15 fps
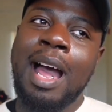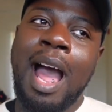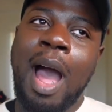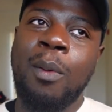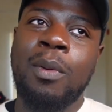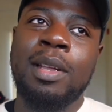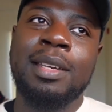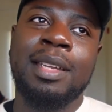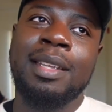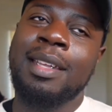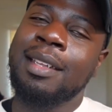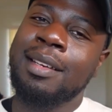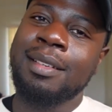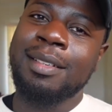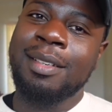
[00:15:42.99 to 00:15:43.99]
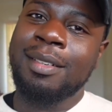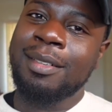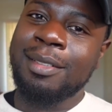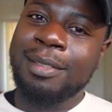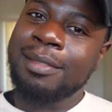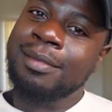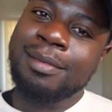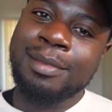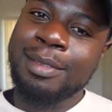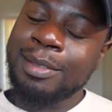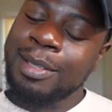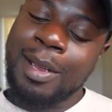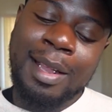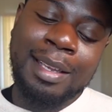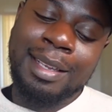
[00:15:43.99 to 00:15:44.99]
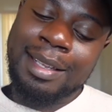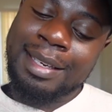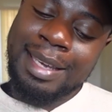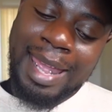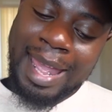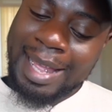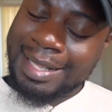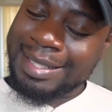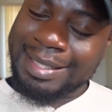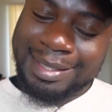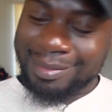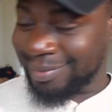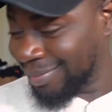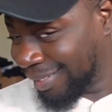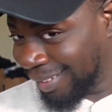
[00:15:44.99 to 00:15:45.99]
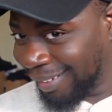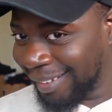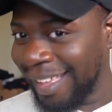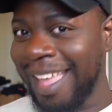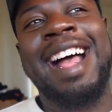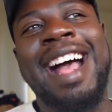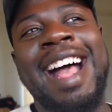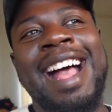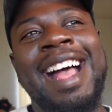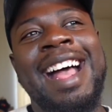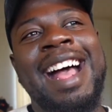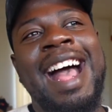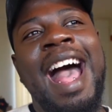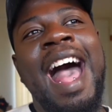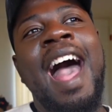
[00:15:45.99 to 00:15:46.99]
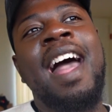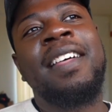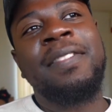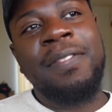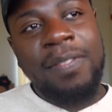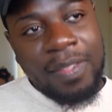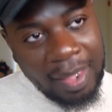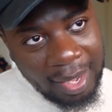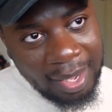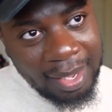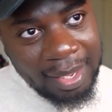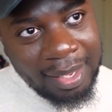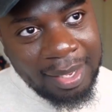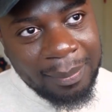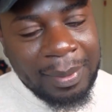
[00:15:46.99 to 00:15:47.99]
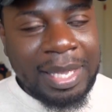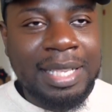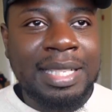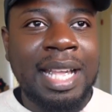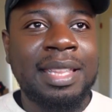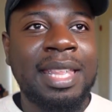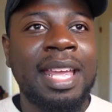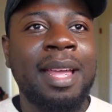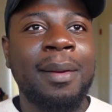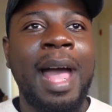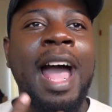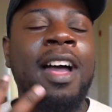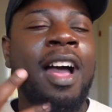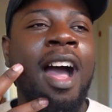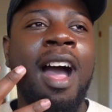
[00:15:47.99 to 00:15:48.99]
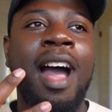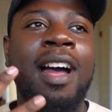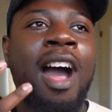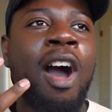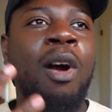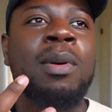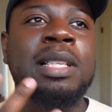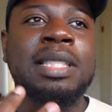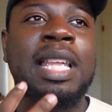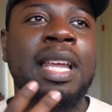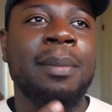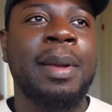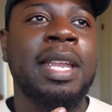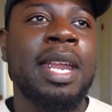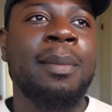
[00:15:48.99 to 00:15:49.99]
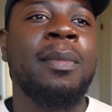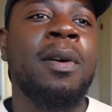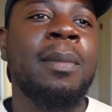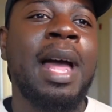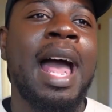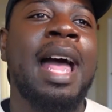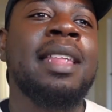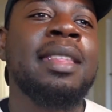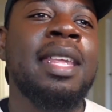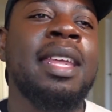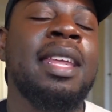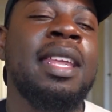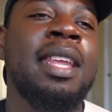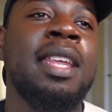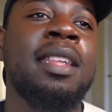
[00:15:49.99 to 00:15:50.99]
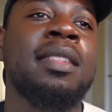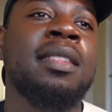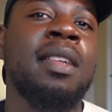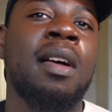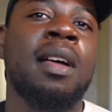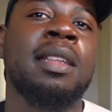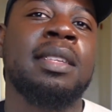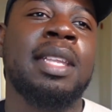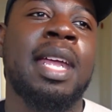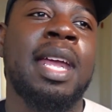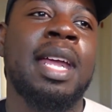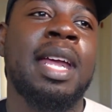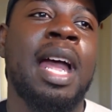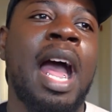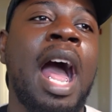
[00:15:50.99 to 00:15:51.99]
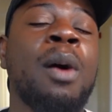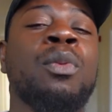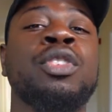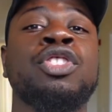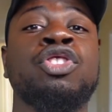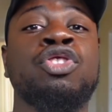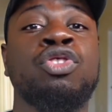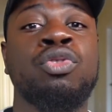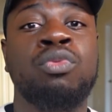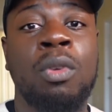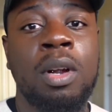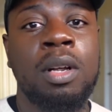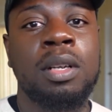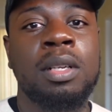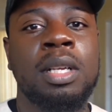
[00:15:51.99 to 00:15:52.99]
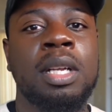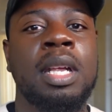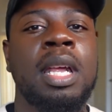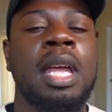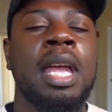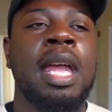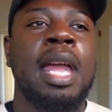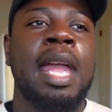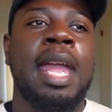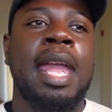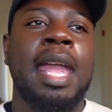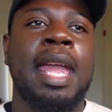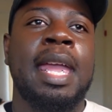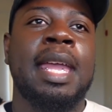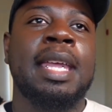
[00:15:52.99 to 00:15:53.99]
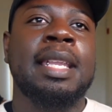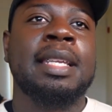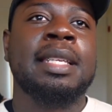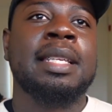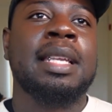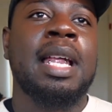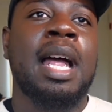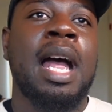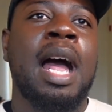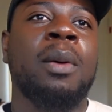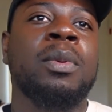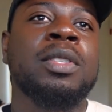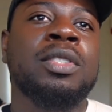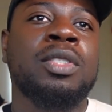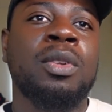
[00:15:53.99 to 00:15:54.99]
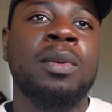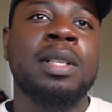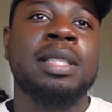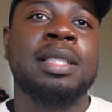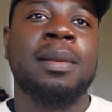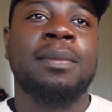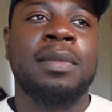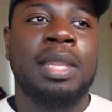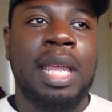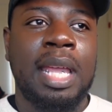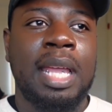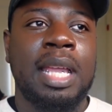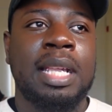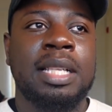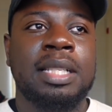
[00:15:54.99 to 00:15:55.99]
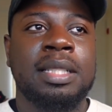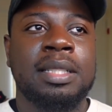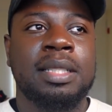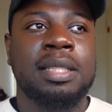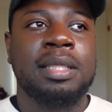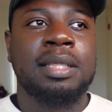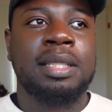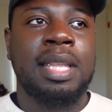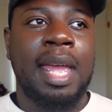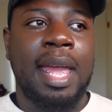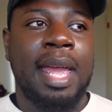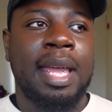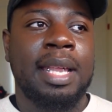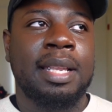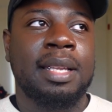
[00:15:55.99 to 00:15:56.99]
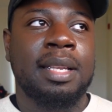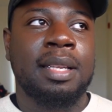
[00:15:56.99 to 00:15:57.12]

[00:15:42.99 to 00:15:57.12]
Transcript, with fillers: I wanted to get a little, you know, a little nasty. I think, because I think, I, I always think about that moment, I think he thought that I was drunk and I was doing some things that